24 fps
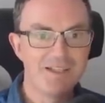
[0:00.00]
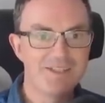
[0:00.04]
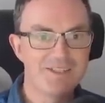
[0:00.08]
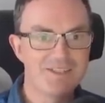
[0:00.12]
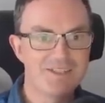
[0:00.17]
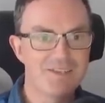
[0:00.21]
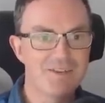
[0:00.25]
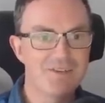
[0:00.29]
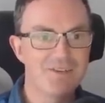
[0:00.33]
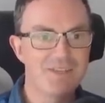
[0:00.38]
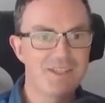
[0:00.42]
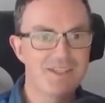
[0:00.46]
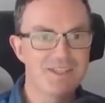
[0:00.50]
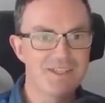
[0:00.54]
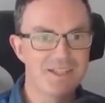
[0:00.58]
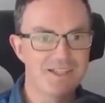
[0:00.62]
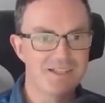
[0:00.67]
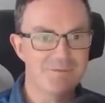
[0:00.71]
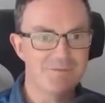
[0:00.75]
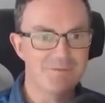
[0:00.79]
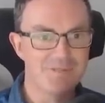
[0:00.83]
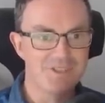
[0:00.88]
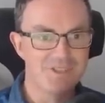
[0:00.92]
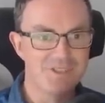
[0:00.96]
So these add
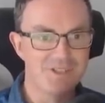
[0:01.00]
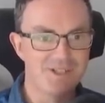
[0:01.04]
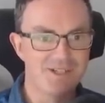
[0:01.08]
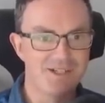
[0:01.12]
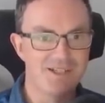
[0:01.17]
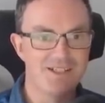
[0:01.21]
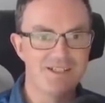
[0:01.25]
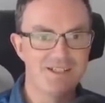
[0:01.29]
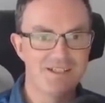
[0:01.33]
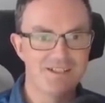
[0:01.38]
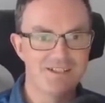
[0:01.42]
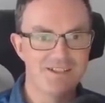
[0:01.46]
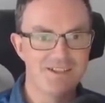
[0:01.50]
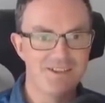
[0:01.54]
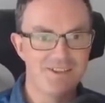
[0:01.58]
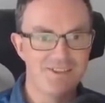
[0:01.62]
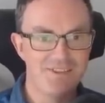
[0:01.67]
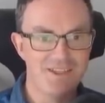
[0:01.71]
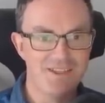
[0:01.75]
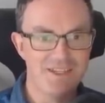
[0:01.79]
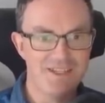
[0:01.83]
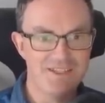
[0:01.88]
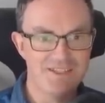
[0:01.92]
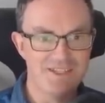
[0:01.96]
up to 9,
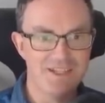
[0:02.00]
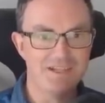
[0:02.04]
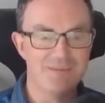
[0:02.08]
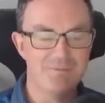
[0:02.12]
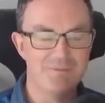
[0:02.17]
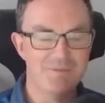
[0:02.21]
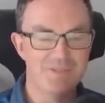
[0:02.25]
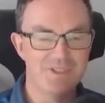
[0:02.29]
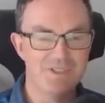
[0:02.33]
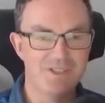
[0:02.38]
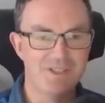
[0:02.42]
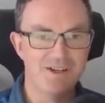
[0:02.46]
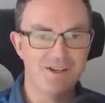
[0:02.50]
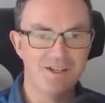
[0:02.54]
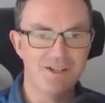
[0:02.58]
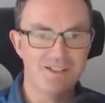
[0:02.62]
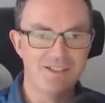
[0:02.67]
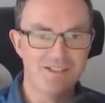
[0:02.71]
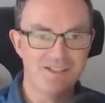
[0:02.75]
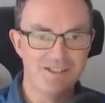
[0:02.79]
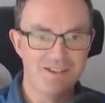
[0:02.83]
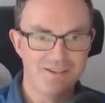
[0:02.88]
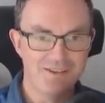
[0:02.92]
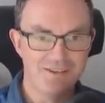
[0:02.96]
these add up to
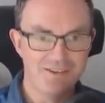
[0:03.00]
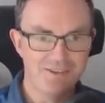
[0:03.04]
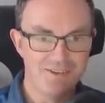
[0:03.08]
9,